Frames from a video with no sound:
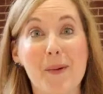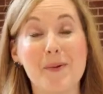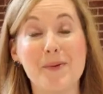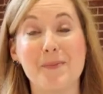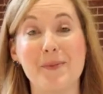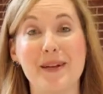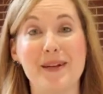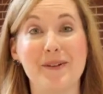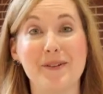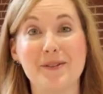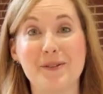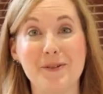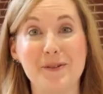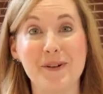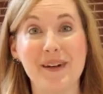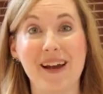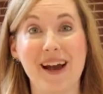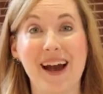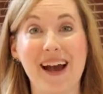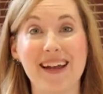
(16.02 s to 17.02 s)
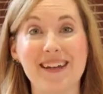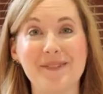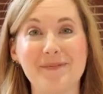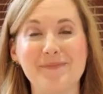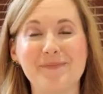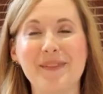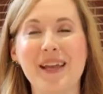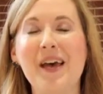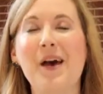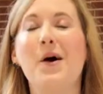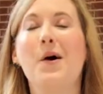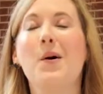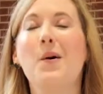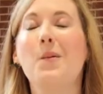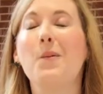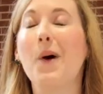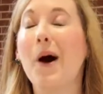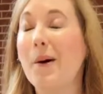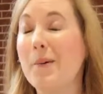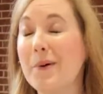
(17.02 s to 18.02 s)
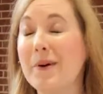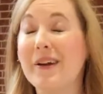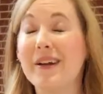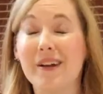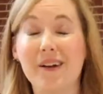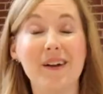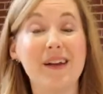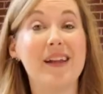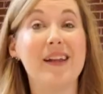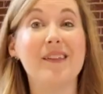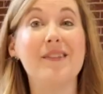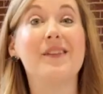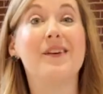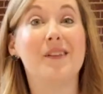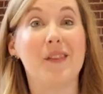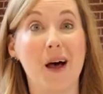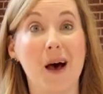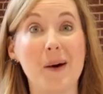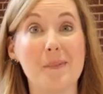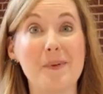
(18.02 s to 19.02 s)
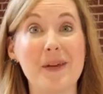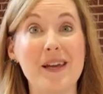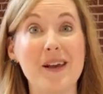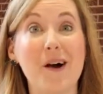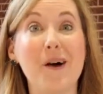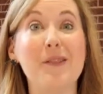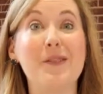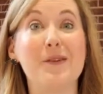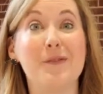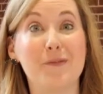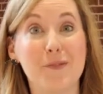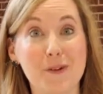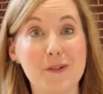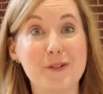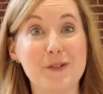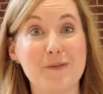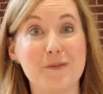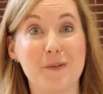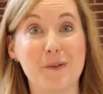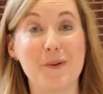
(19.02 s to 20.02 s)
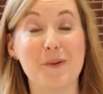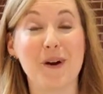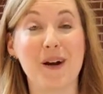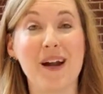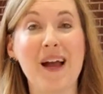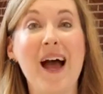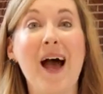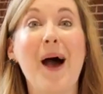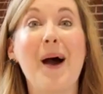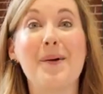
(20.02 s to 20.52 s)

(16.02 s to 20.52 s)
will be your tour guide. While we're here in the lobby on the first floor,